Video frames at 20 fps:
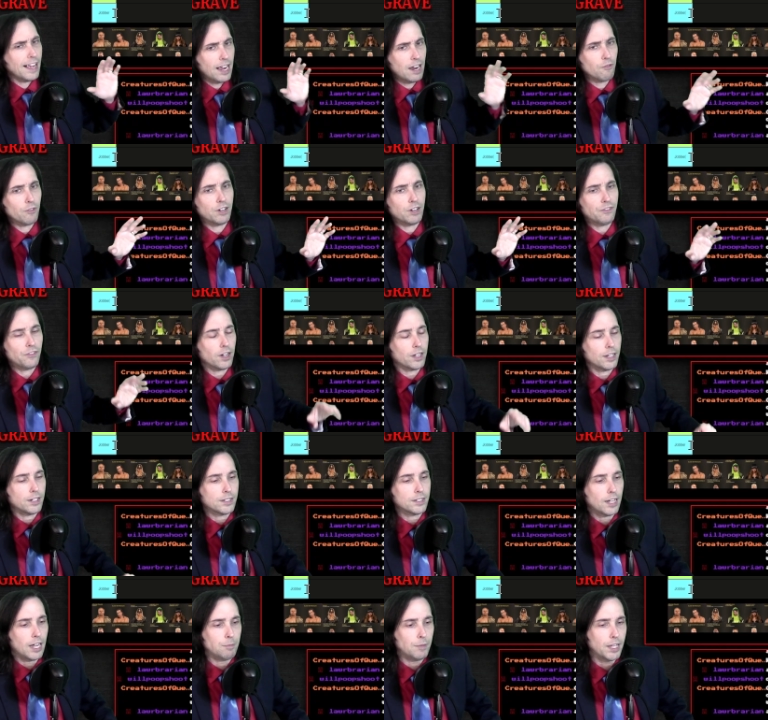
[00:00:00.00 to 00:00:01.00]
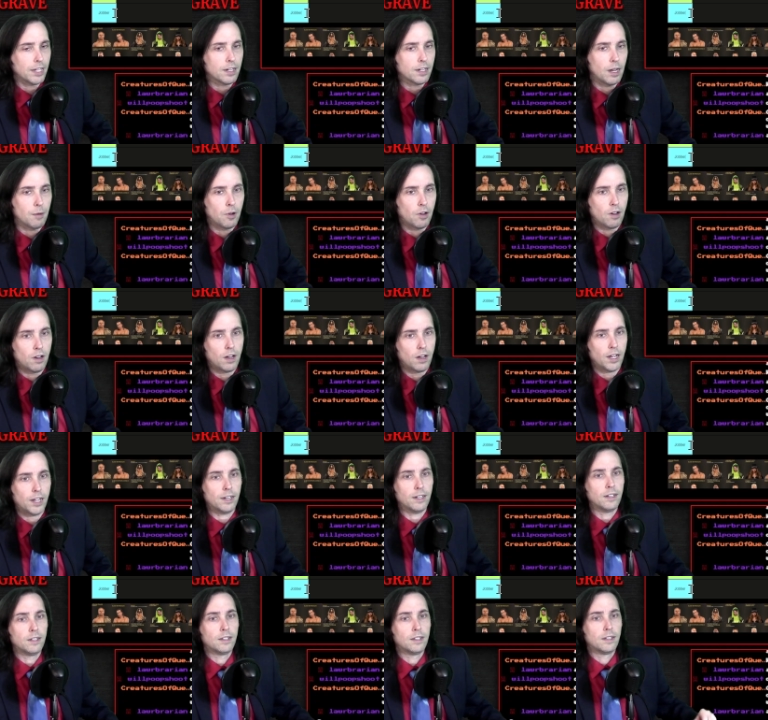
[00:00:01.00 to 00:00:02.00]
every fucking time they come
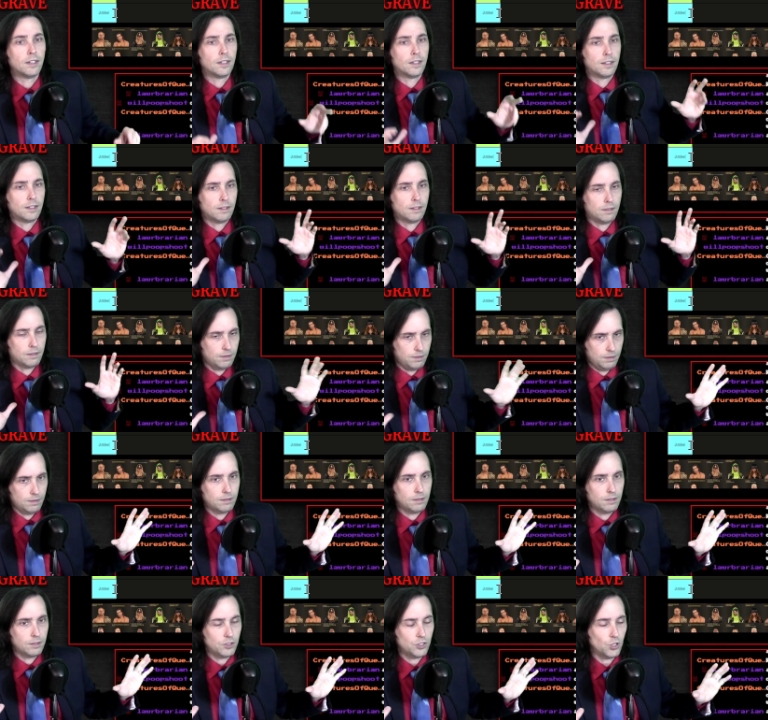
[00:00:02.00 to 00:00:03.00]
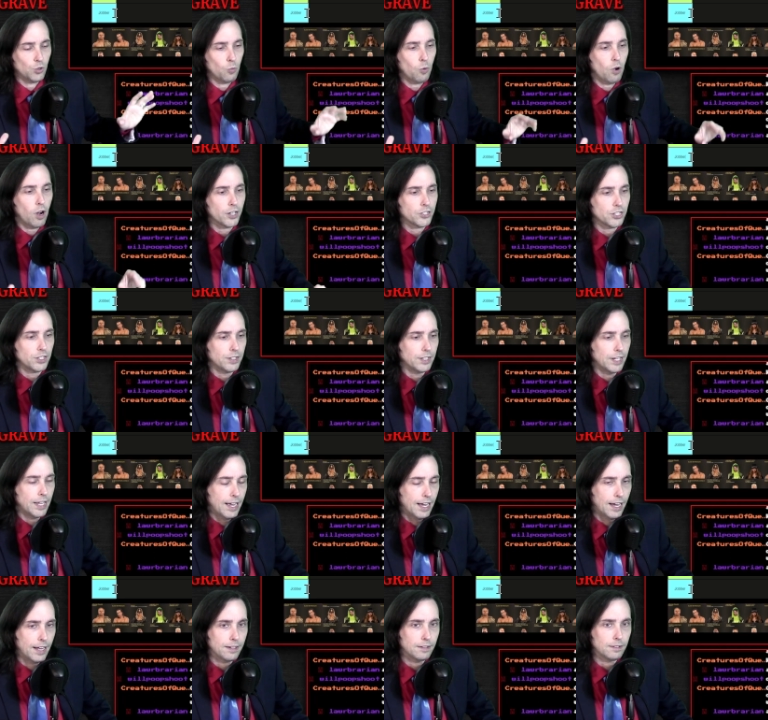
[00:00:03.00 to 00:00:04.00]
on, you're watching
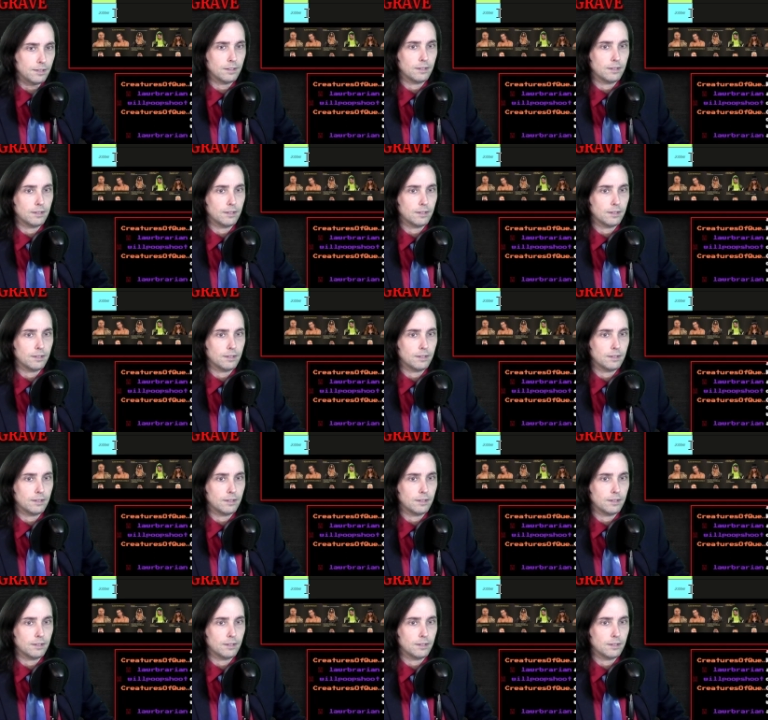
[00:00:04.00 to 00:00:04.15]
that.